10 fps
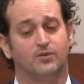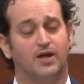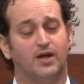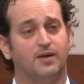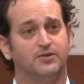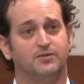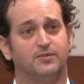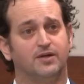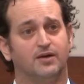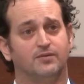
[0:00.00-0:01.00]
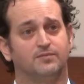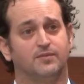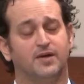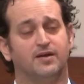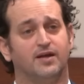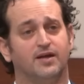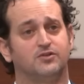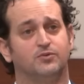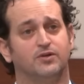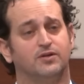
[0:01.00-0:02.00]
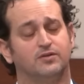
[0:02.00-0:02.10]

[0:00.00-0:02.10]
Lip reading: what happened to me. I'm not an expert in it.